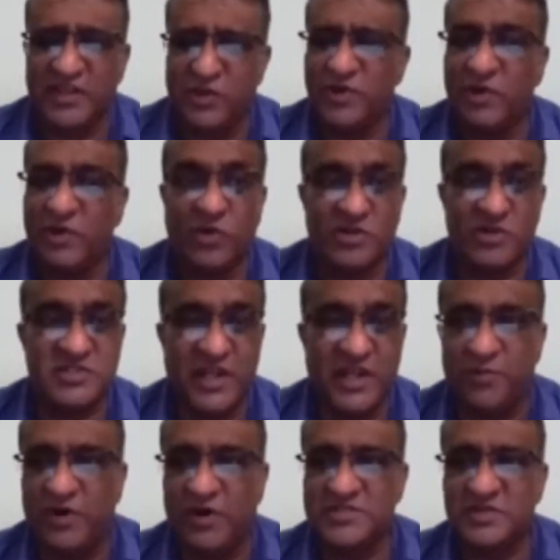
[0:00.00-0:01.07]
You may go to
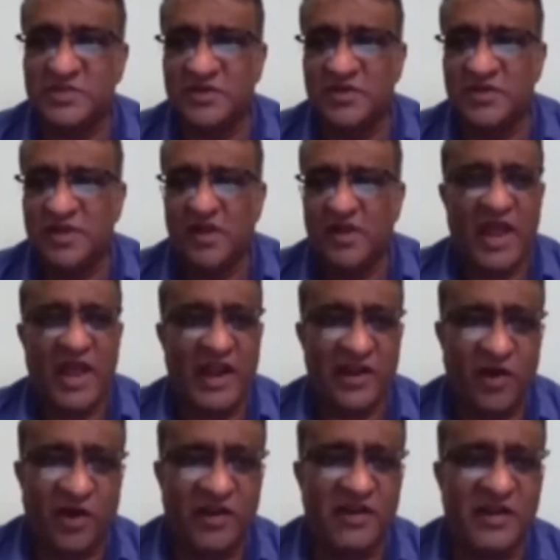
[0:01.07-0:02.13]
sleep also. And
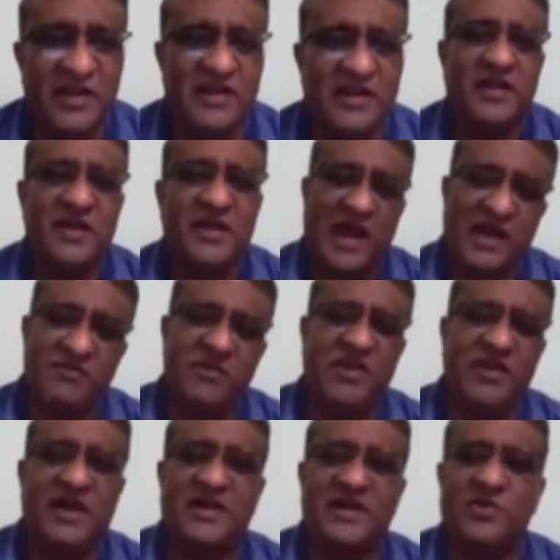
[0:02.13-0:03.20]
online, I
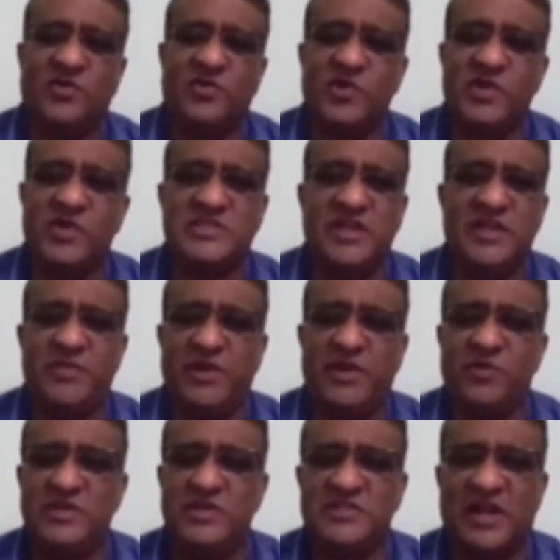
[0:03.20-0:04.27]
will not know who is sleeping,
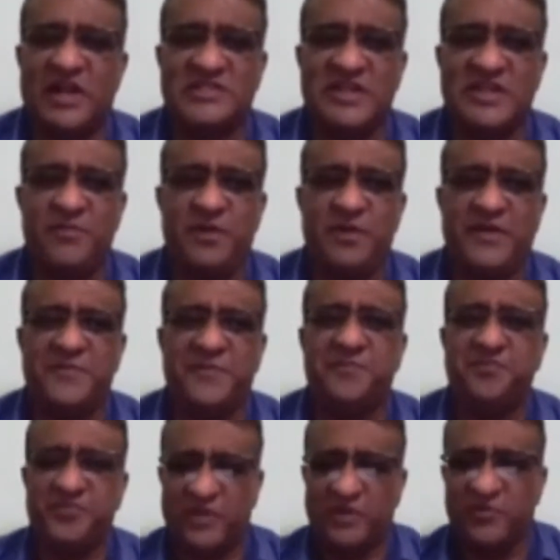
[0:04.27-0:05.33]
who is not sleeping.
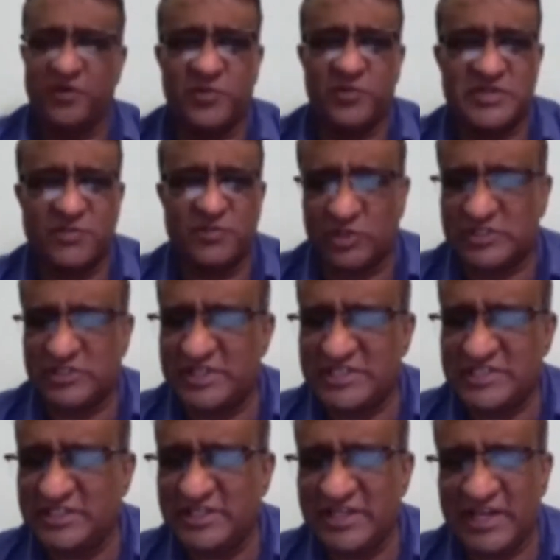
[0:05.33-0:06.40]
Therefore, put some questions
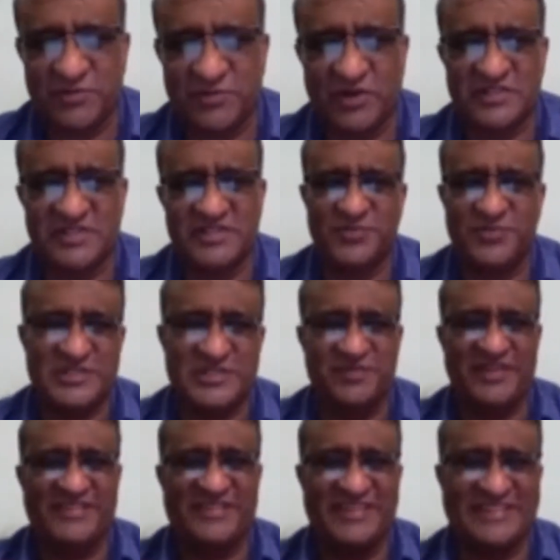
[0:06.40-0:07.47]
in the chat box. Put some
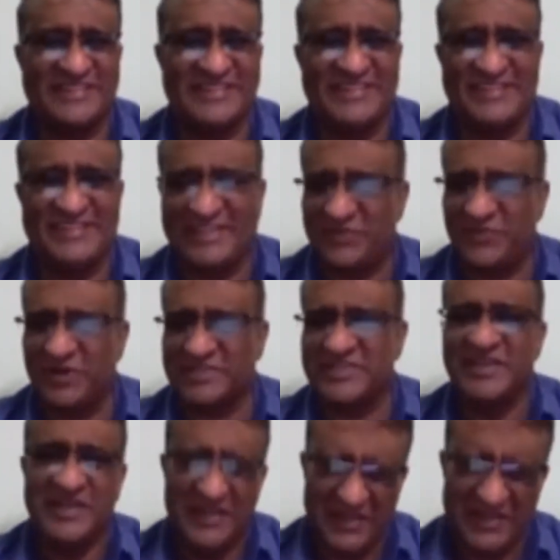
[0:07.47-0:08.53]
discussions in the chat box.
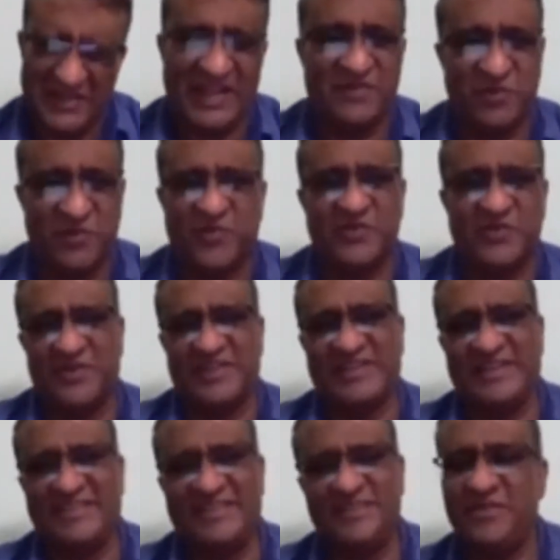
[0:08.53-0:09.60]
I am open for
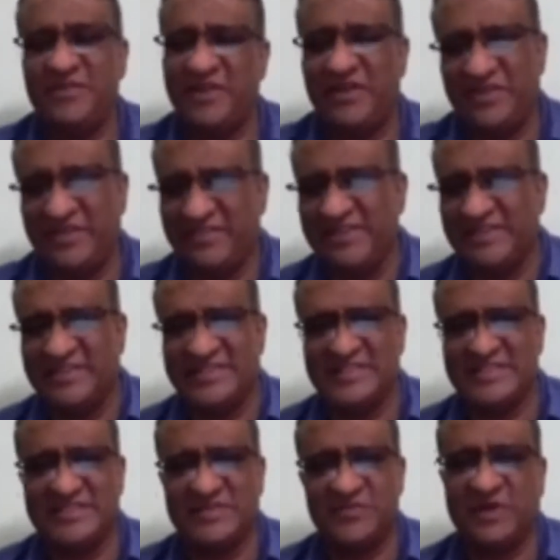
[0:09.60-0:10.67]
that. We will have
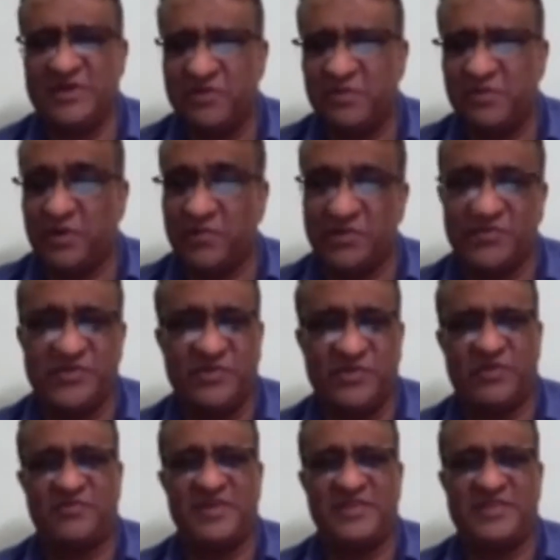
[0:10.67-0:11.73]
discussions. Whatever problems you
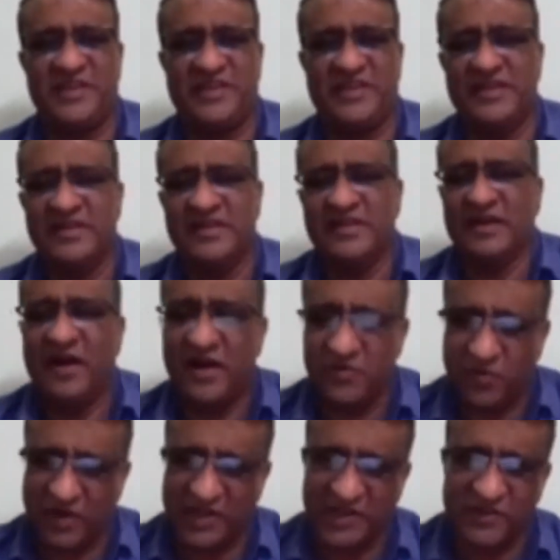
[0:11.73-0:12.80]
are facing or
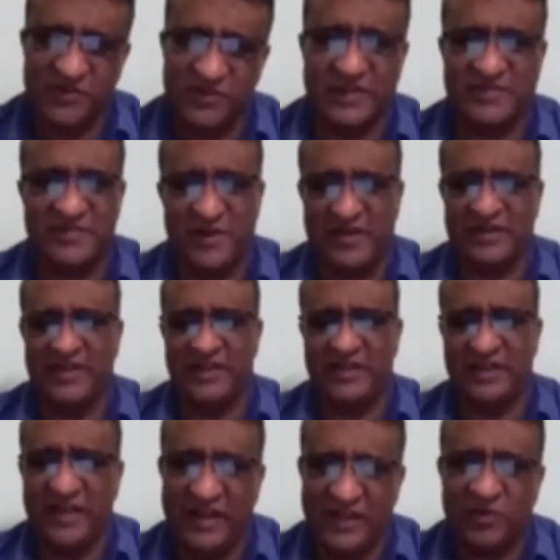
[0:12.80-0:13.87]
what are you
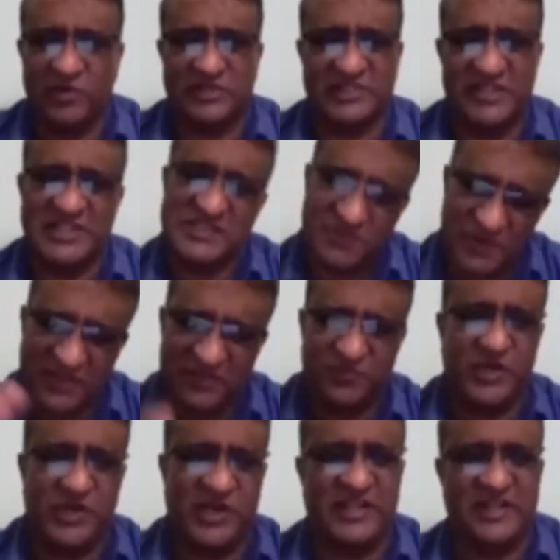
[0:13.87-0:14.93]
expecting, any questions, please
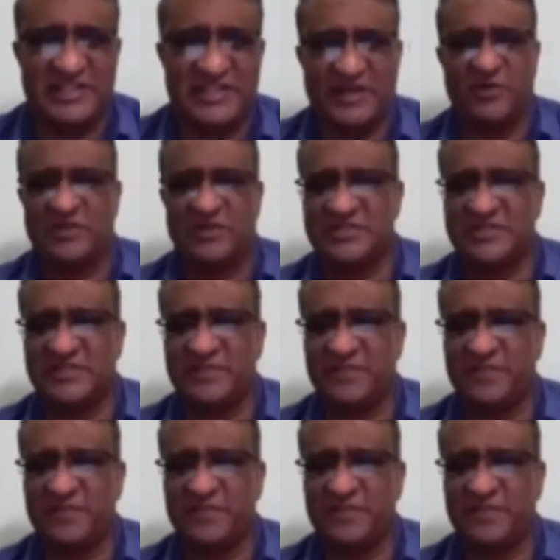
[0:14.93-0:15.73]
put it in the chat box.